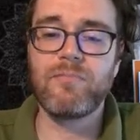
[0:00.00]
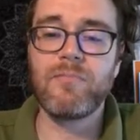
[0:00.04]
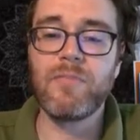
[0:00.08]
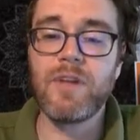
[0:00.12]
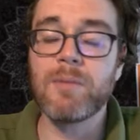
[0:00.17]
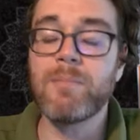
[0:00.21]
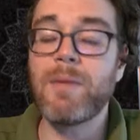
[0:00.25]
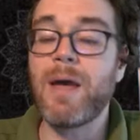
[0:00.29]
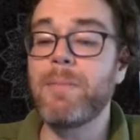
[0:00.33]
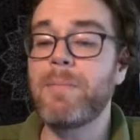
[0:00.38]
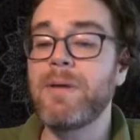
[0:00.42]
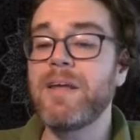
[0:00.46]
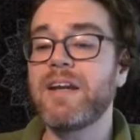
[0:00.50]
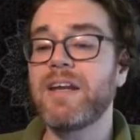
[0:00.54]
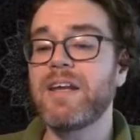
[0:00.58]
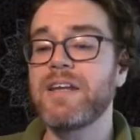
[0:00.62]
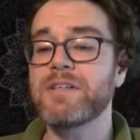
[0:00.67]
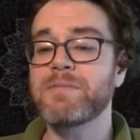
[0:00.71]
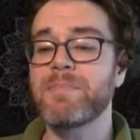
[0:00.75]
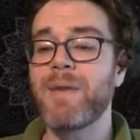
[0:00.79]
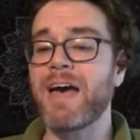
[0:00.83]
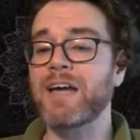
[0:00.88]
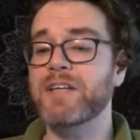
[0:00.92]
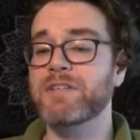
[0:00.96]
maybe it
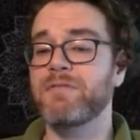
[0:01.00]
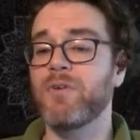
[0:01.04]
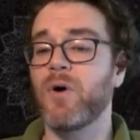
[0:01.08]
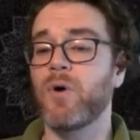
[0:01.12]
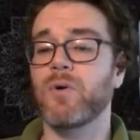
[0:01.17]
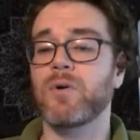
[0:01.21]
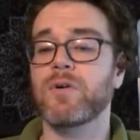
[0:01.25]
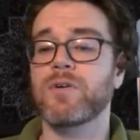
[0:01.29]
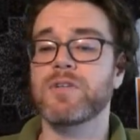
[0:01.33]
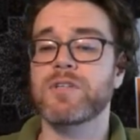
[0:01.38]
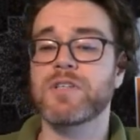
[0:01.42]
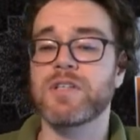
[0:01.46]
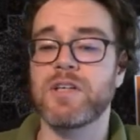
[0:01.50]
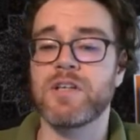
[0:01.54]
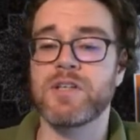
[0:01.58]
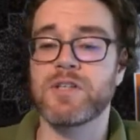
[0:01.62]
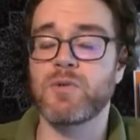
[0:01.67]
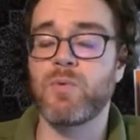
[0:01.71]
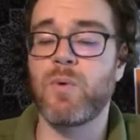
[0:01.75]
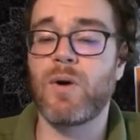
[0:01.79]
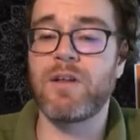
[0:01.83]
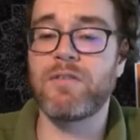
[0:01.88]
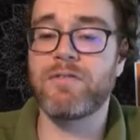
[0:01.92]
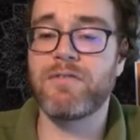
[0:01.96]
is max voters is
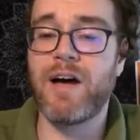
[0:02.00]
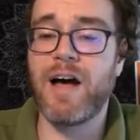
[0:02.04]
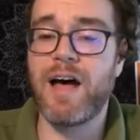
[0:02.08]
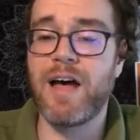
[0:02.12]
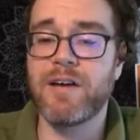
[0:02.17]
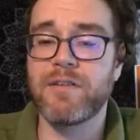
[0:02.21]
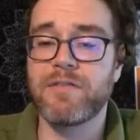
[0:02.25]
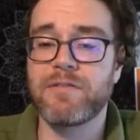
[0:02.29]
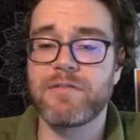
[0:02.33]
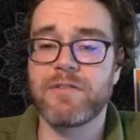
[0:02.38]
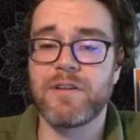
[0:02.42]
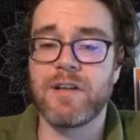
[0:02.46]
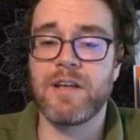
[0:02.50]
25,